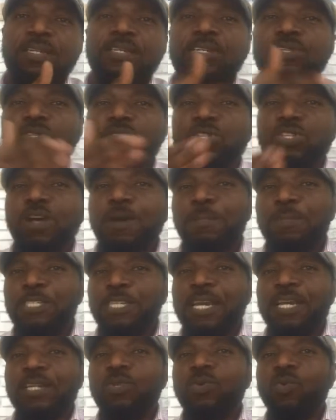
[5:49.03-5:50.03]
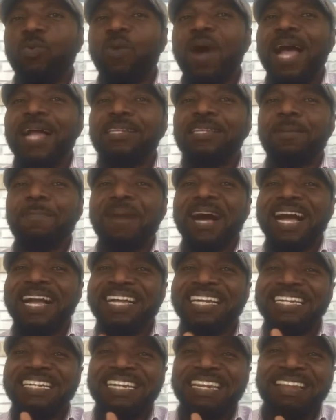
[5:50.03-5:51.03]
the subject, while the
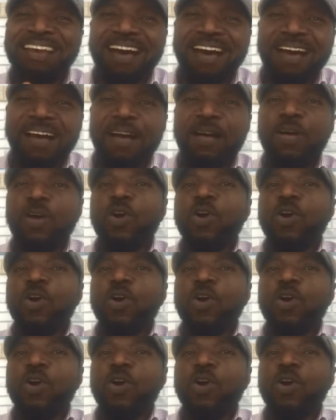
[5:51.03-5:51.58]
marker na